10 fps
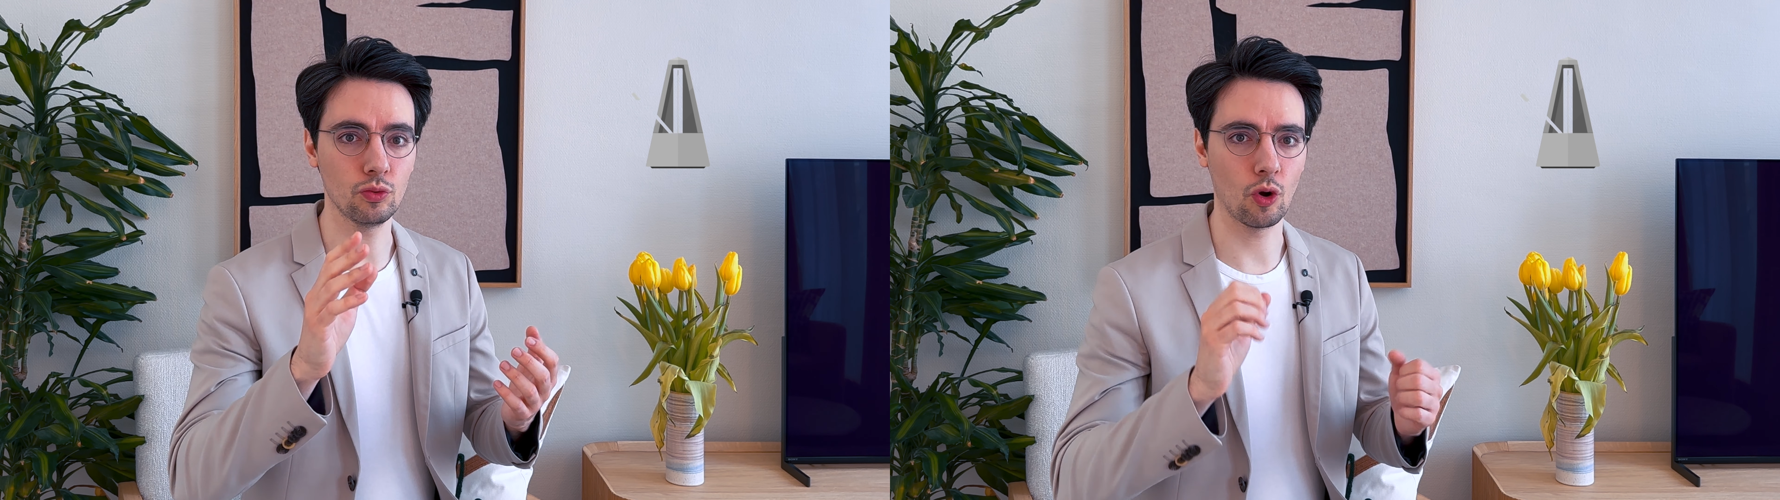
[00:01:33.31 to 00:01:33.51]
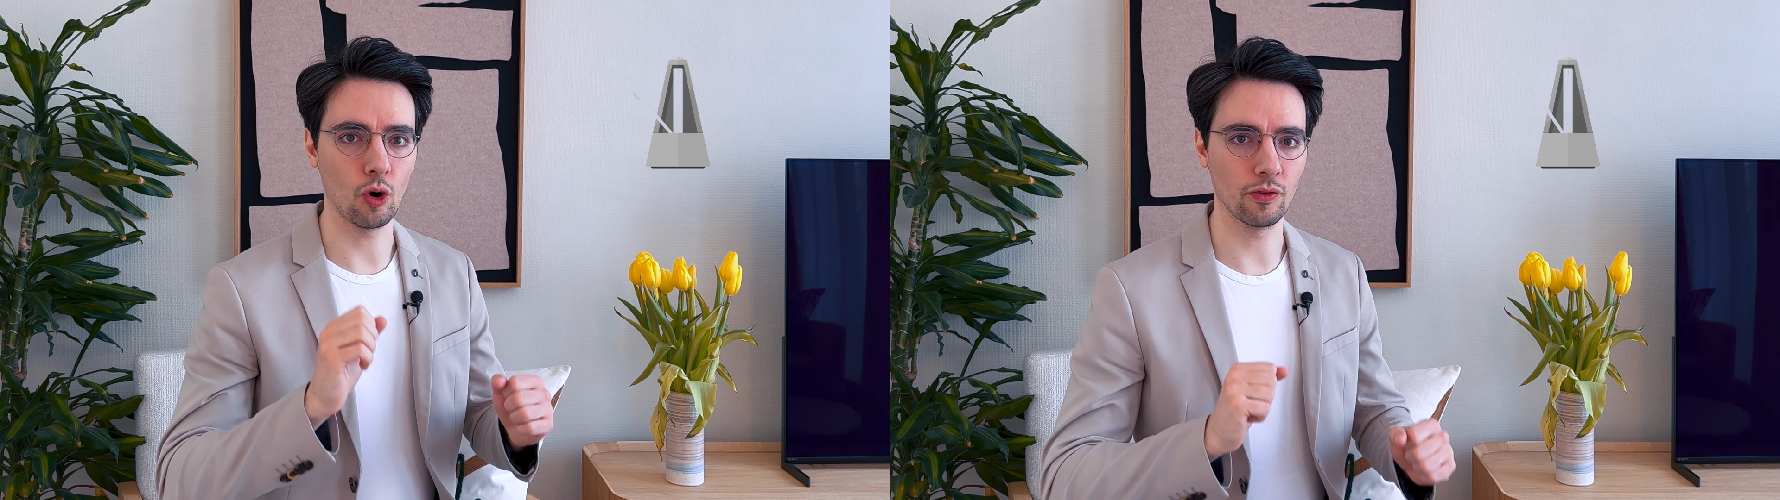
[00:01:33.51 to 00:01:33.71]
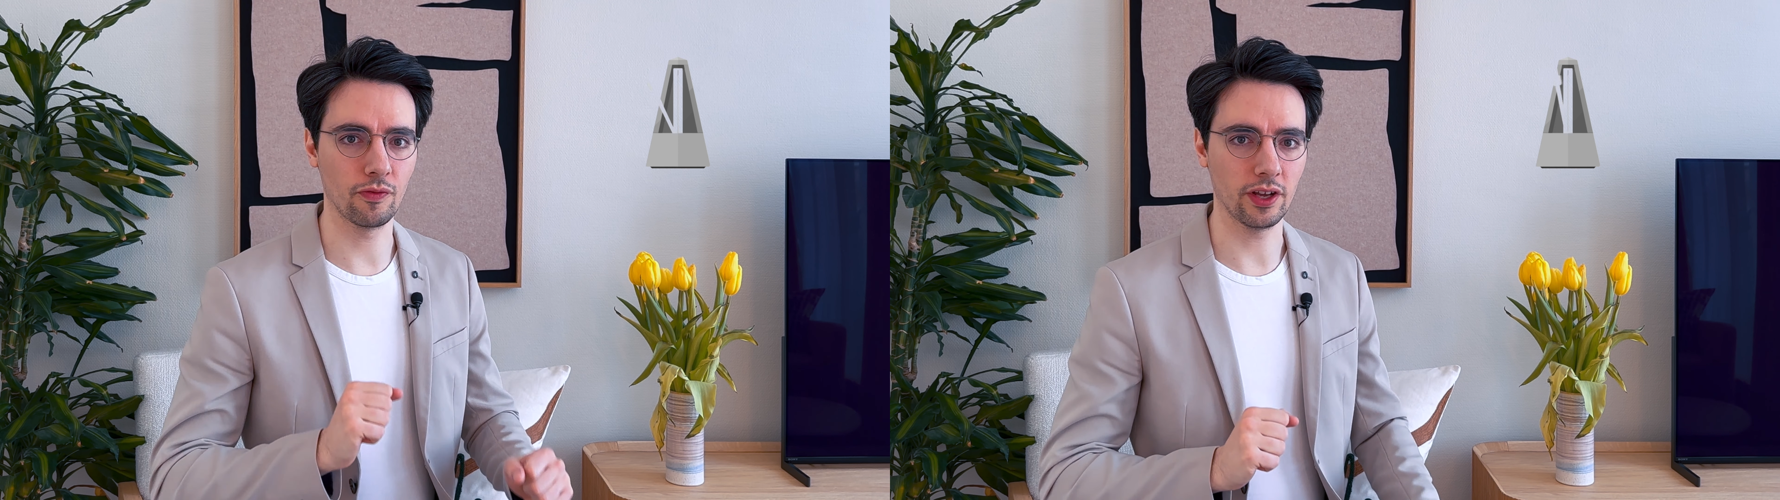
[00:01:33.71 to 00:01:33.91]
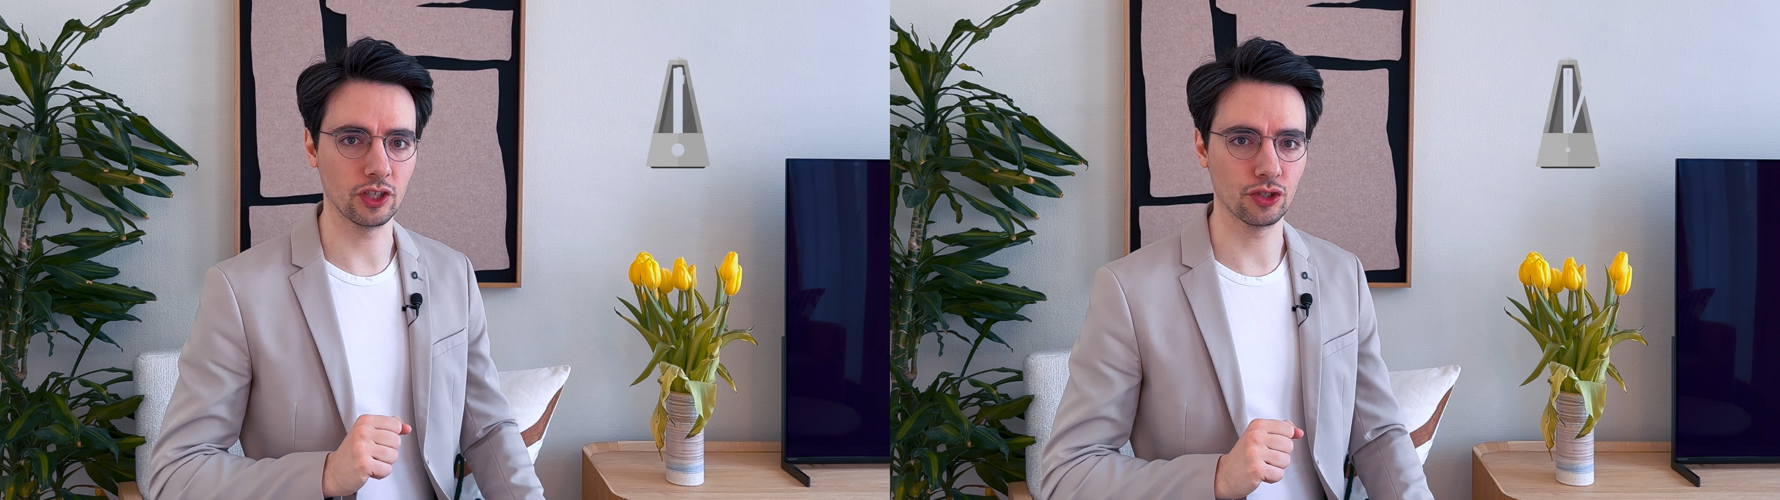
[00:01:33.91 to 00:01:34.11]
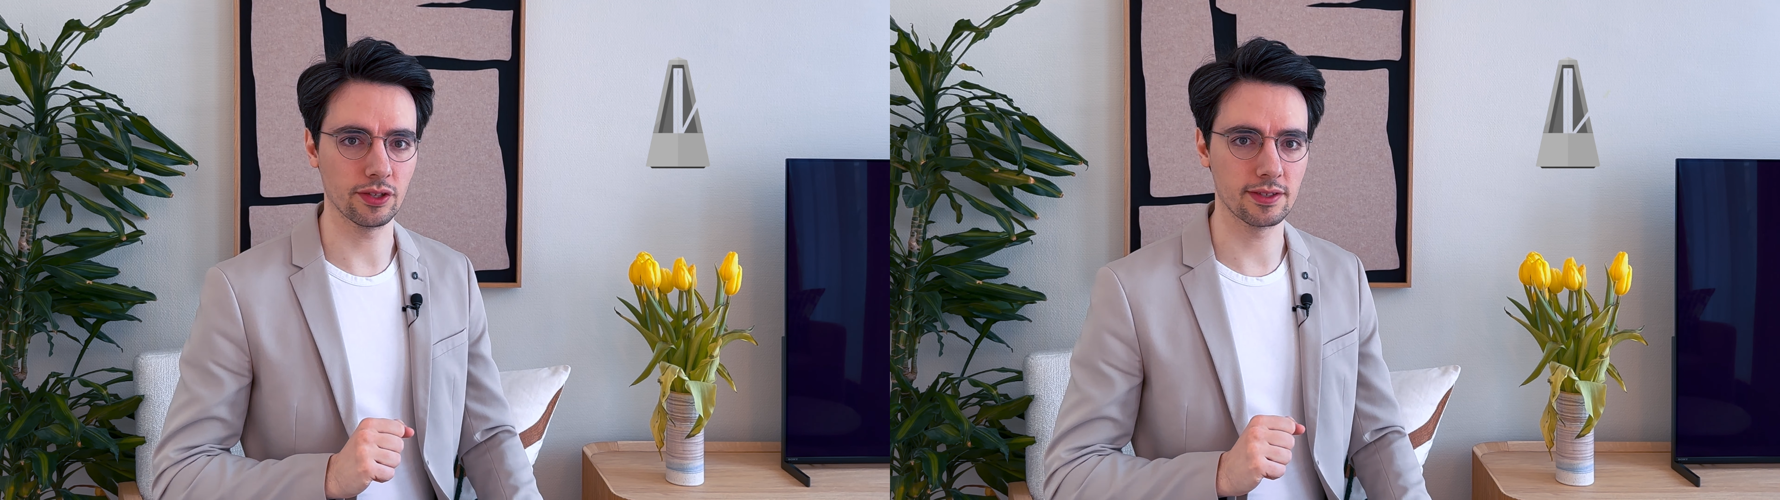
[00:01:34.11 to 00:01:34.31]
core
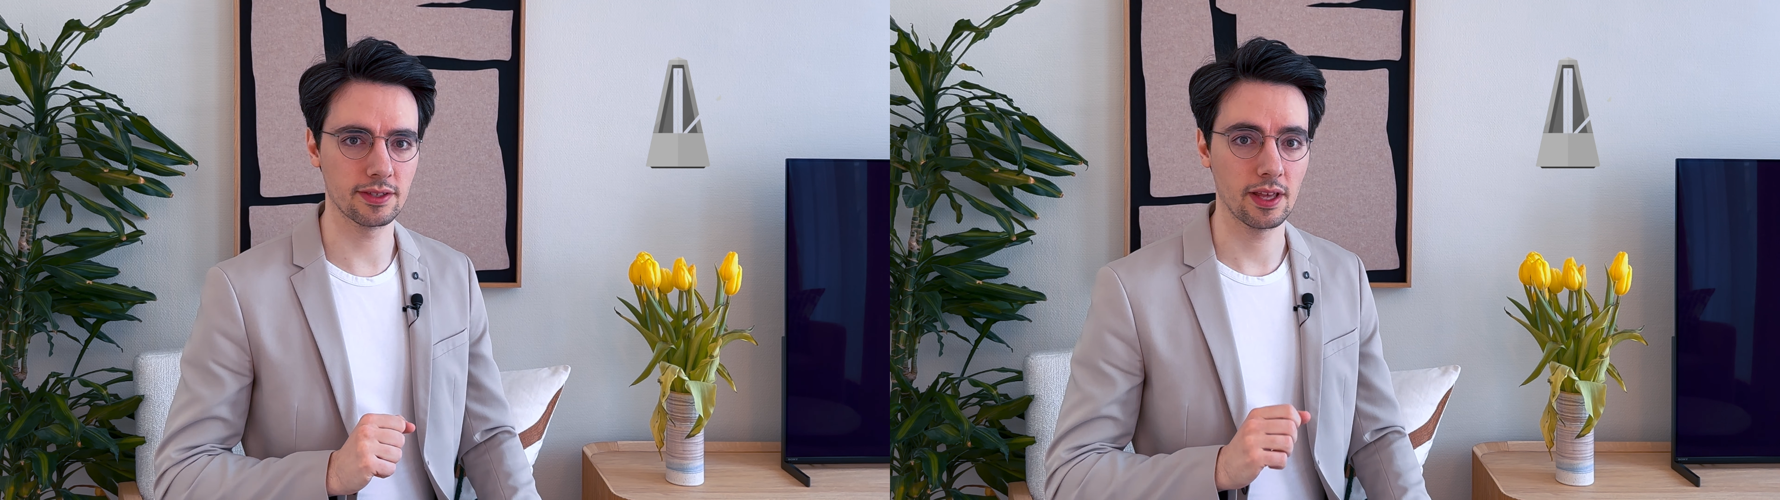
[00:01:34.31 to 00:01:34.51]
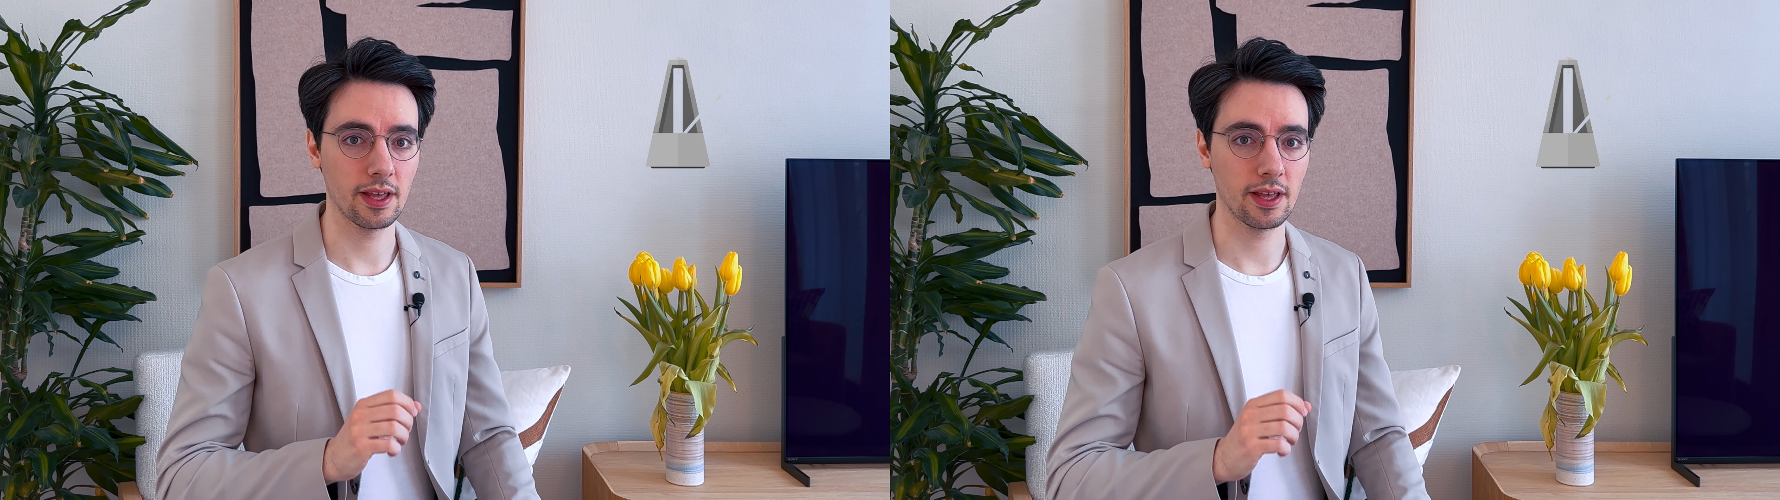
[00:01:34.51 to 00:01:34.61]
functions.